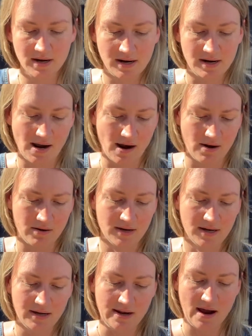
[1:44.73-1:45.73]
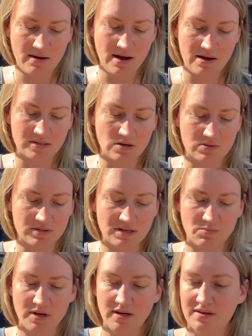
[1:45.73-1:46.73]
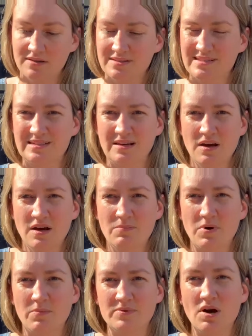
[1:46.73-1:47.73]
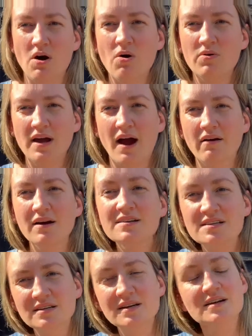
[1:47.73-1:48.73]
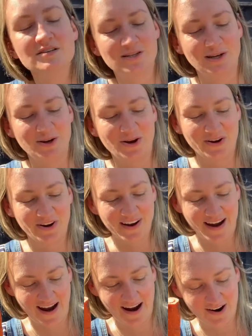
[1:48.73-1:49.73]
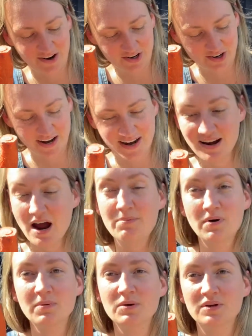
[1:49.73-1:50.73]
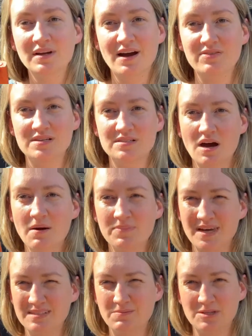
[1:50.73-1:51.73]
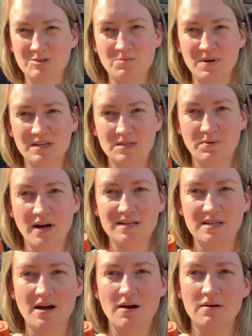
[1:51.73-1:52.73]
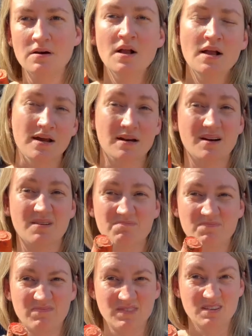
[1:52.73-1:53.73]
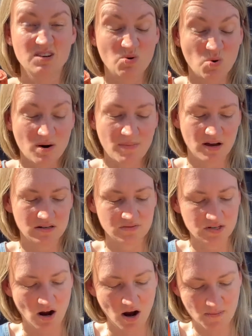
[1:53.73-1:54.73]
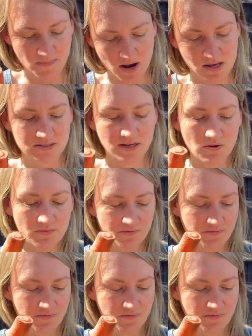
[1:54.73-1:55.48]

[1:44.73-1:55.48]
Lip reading: Now, in our household, someone has popped a whole carrot into our green. I probably would cut this up. That's a bit too big to break down in a good amount of time by itself.